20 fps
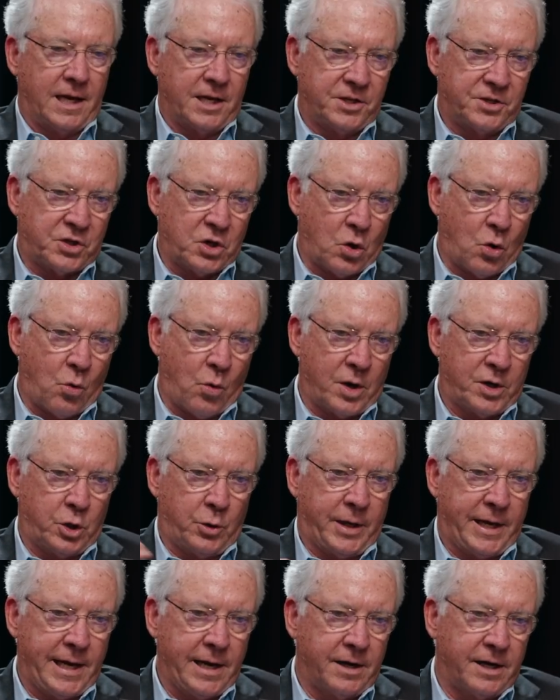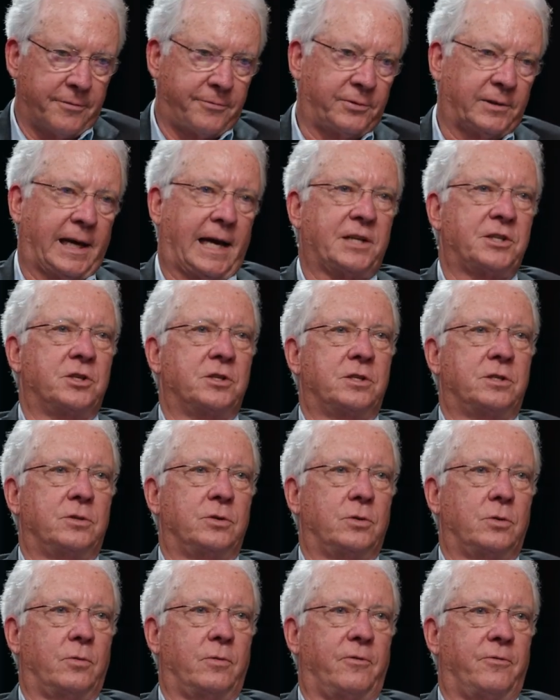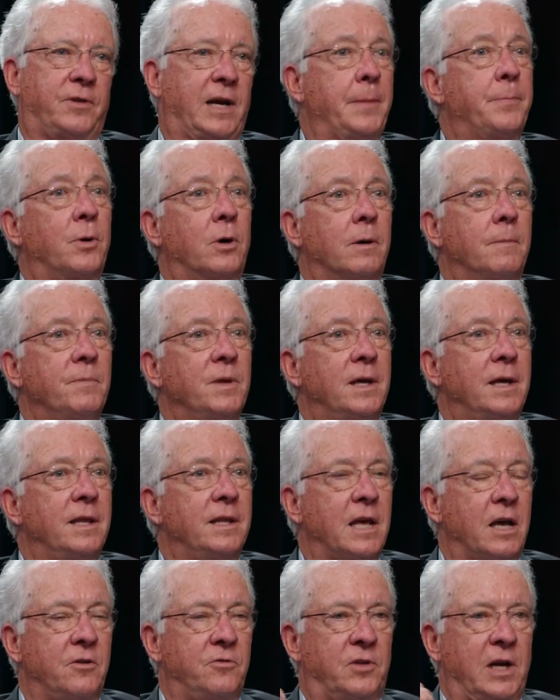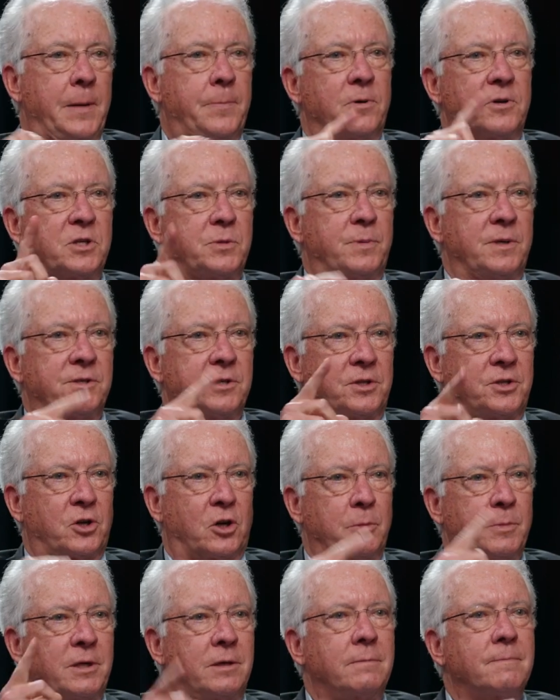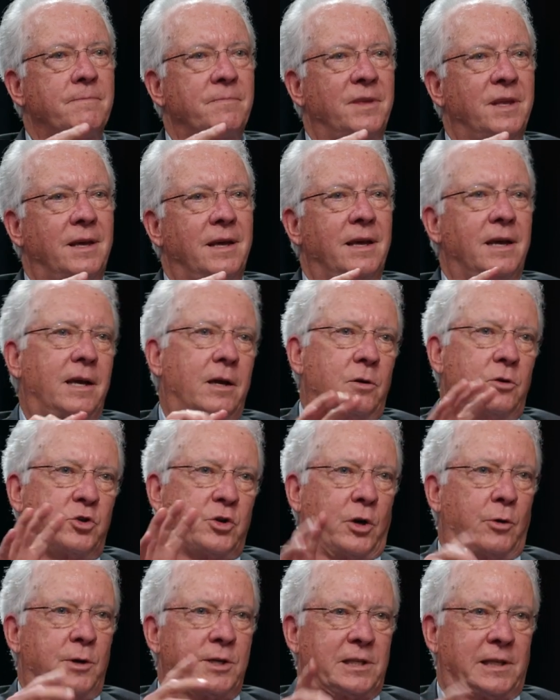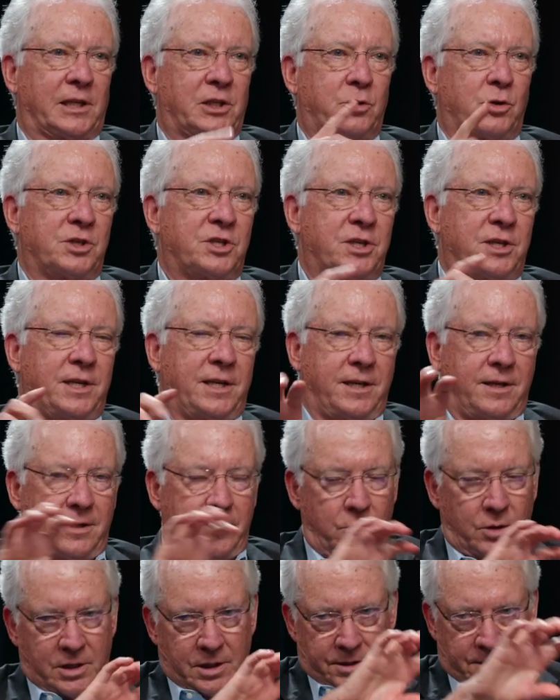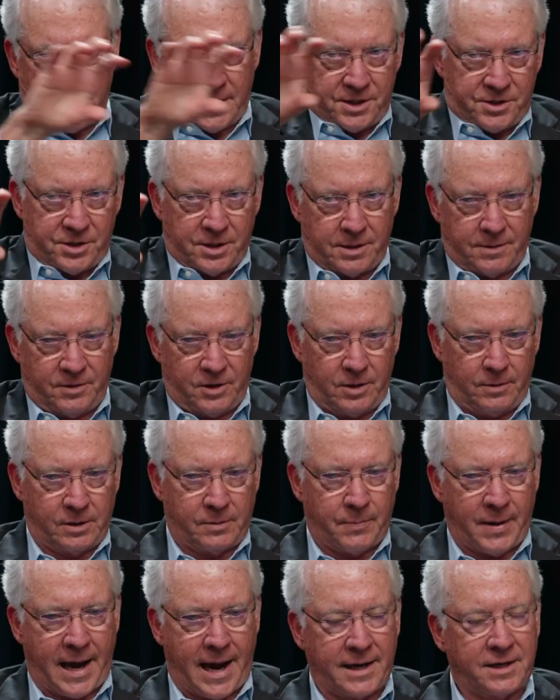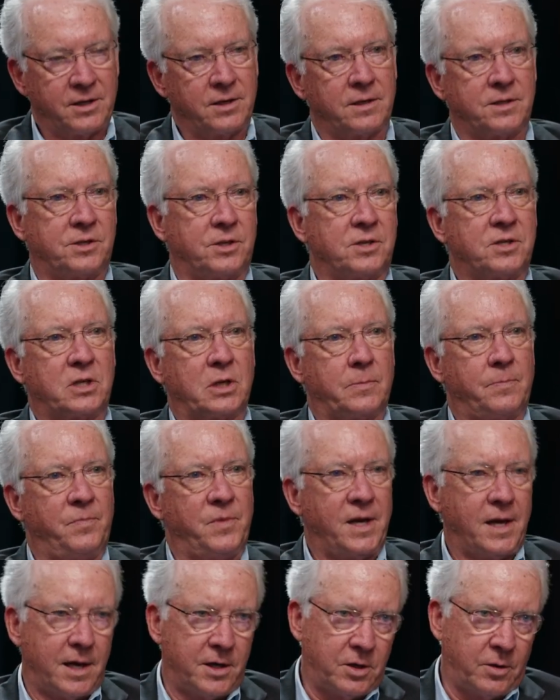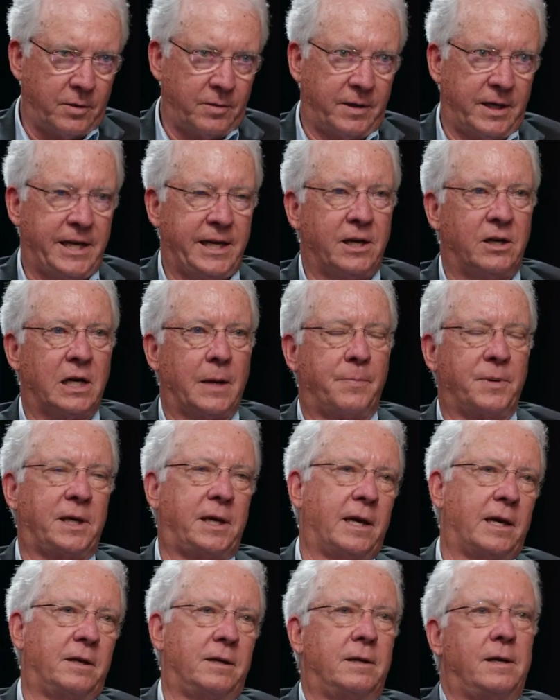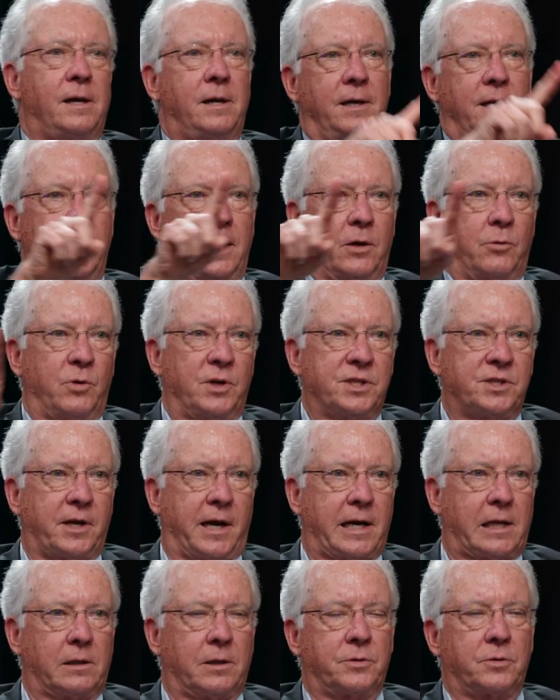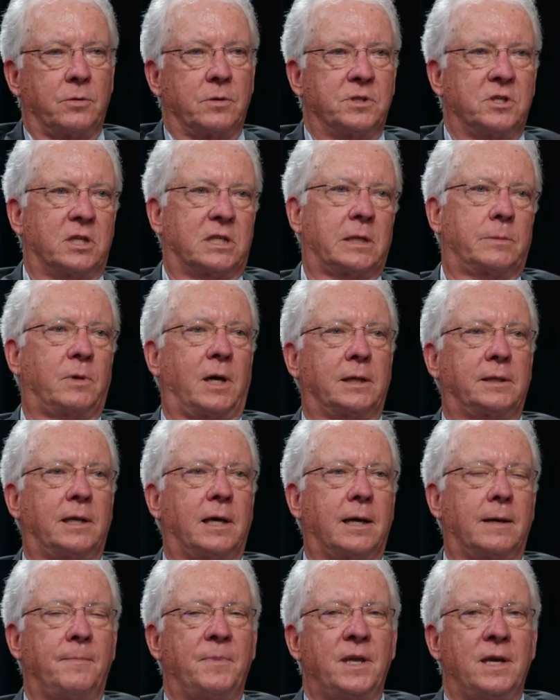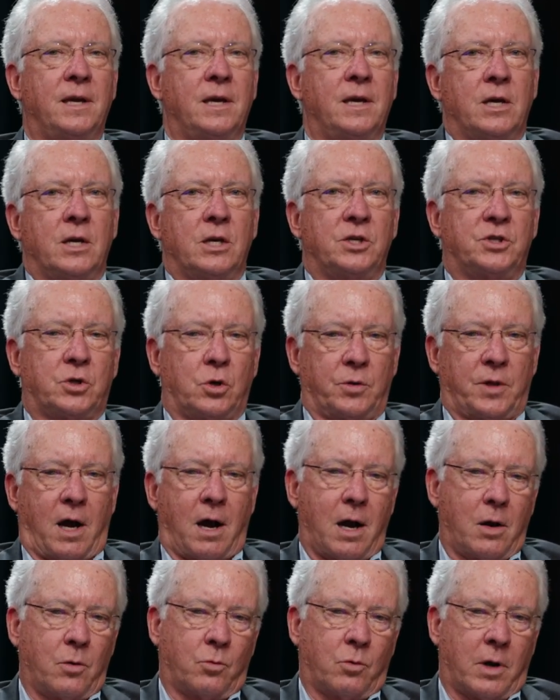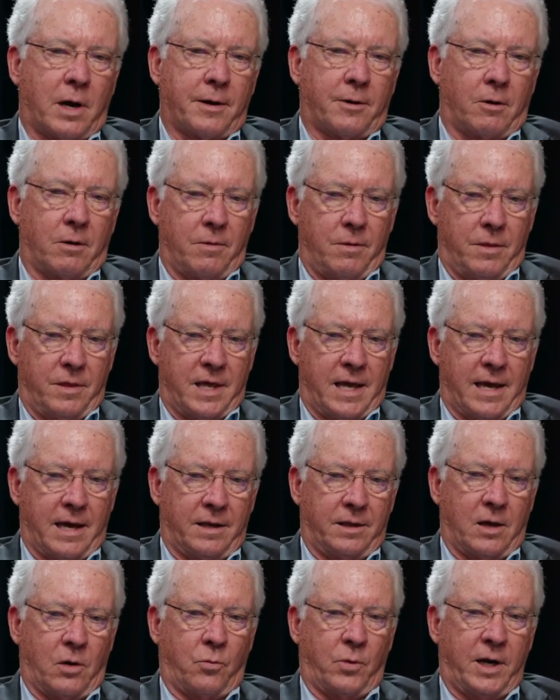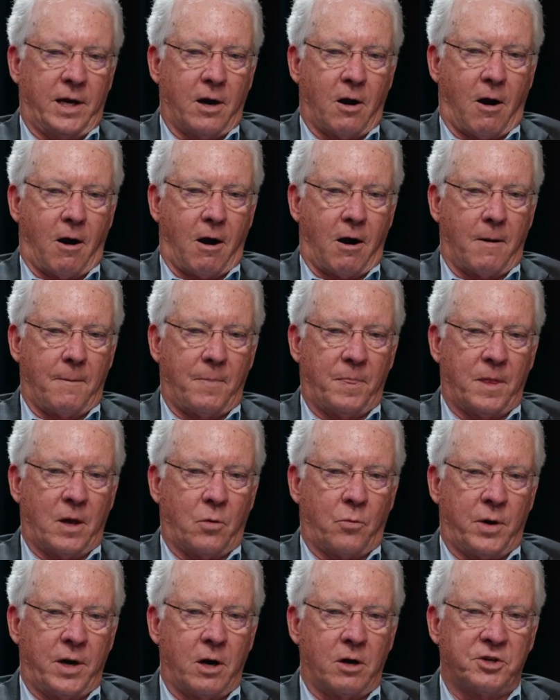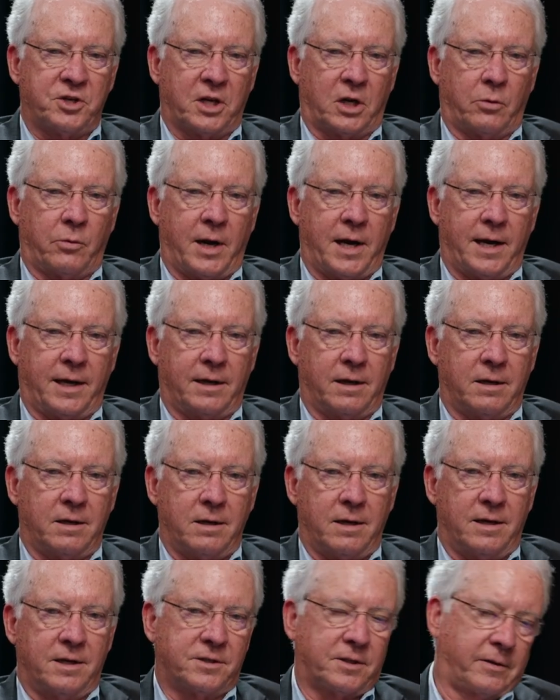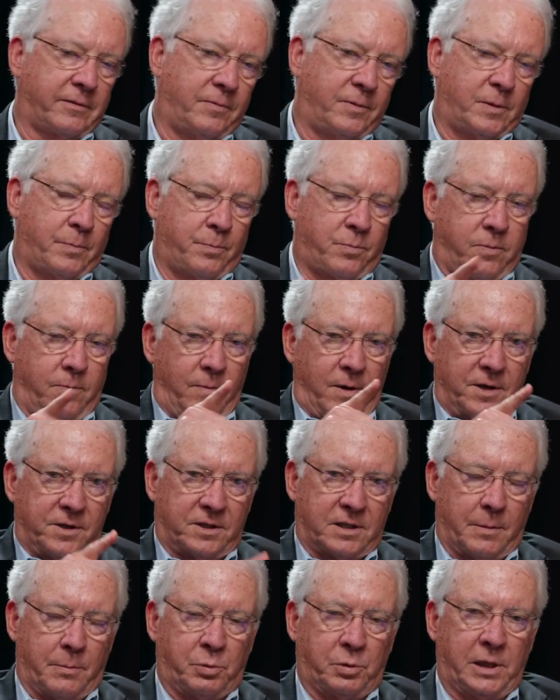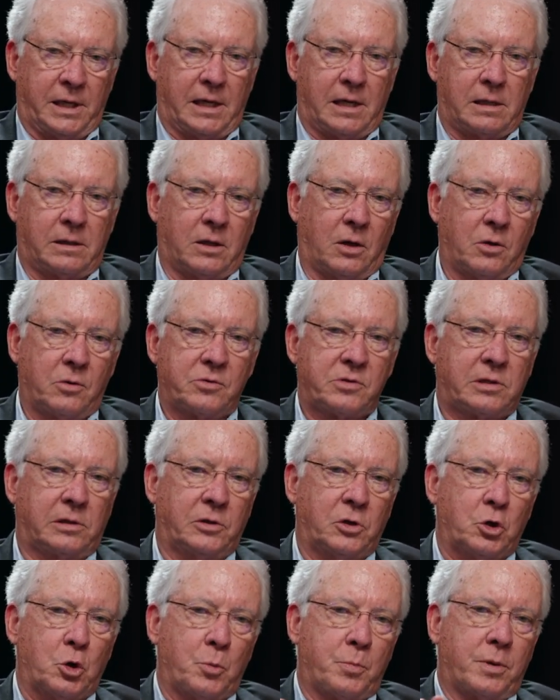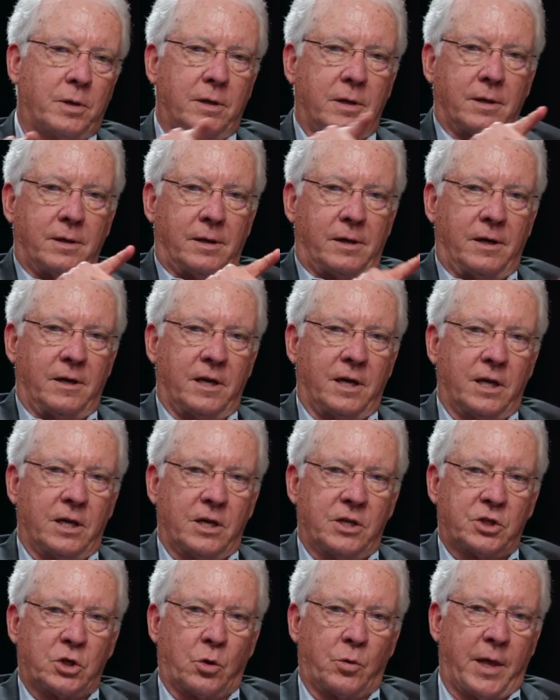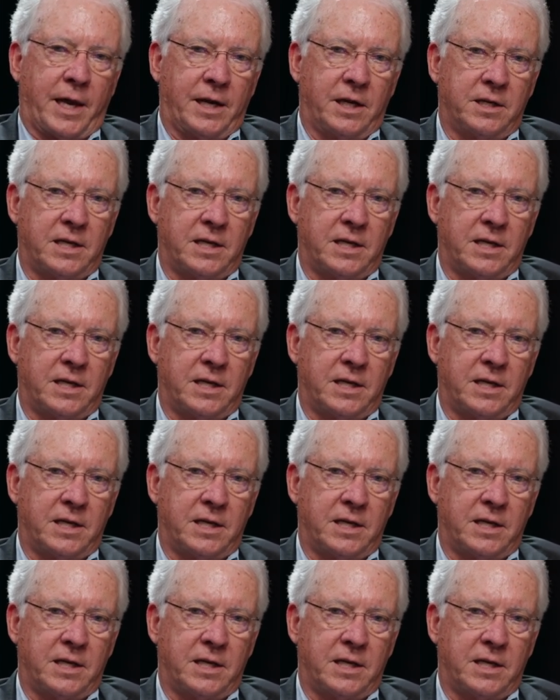And so when you heat it, it flashes to vapor. That vapor spins a turbine, generates electricity, you condense it back to the system, and you heat it up again and recycle it through the system like that. So the hot water then that we are generating is a complete closed loop, so that